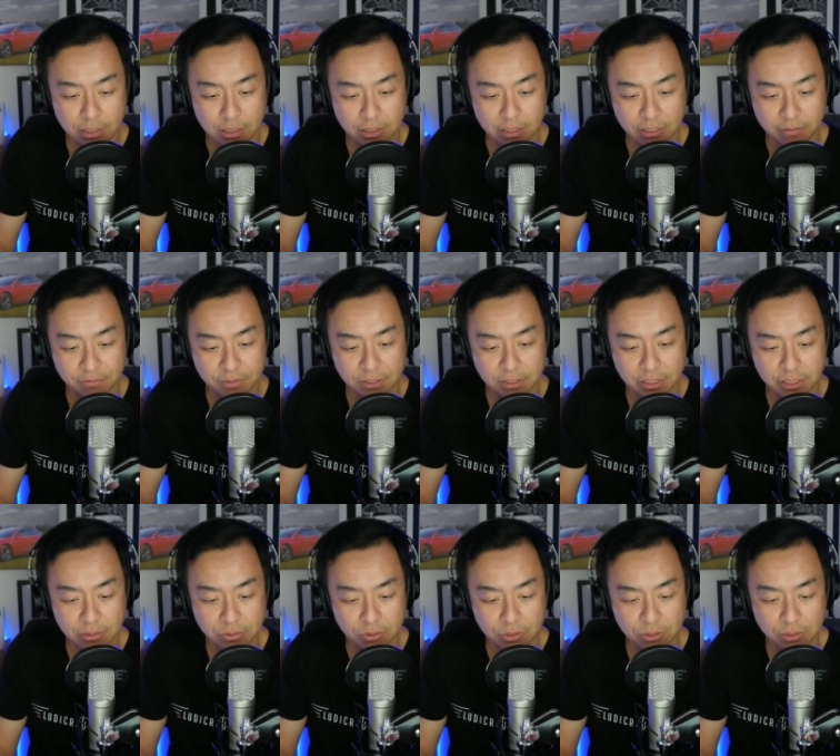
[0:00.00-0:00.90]
covers,
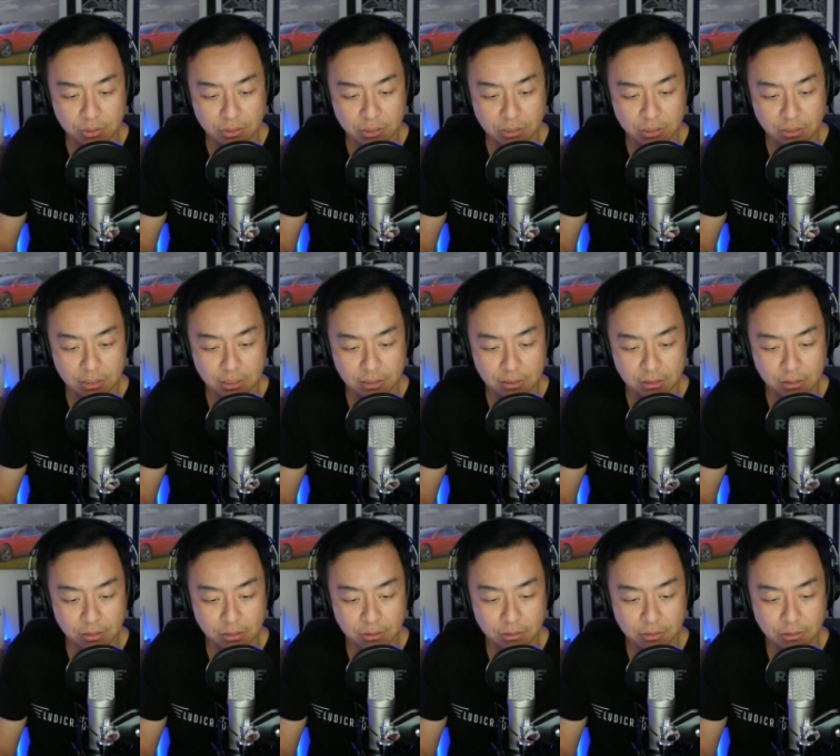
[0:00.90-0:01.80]
and also the Tesla
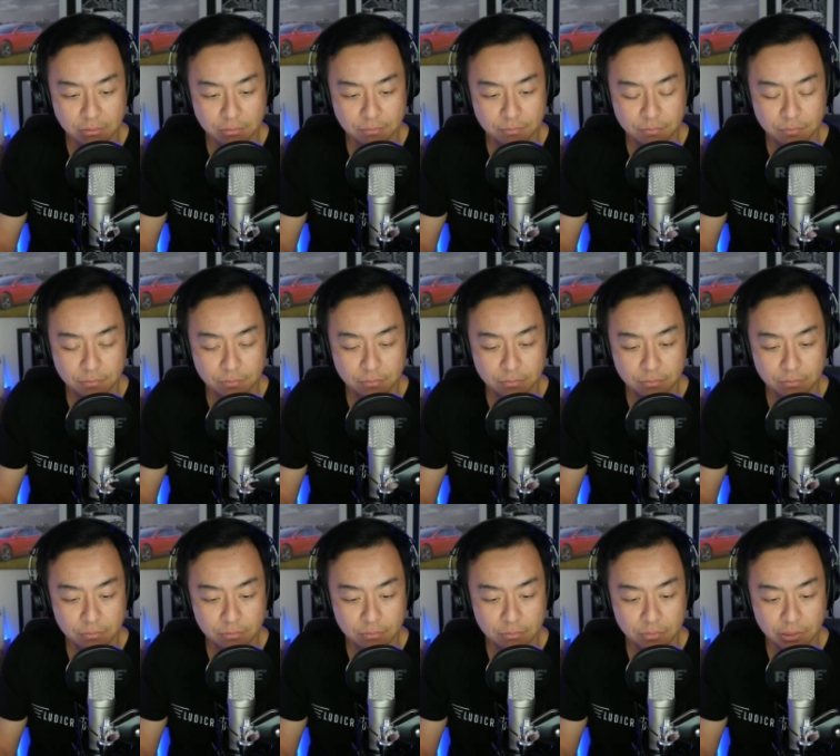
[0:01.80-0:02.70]
logo. There
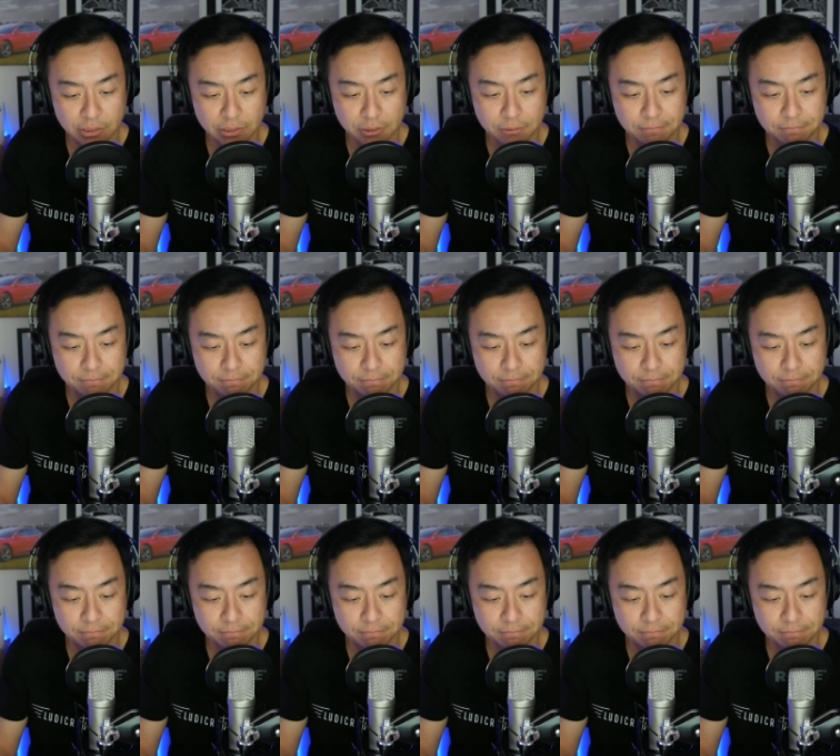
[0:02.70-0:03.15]
you go.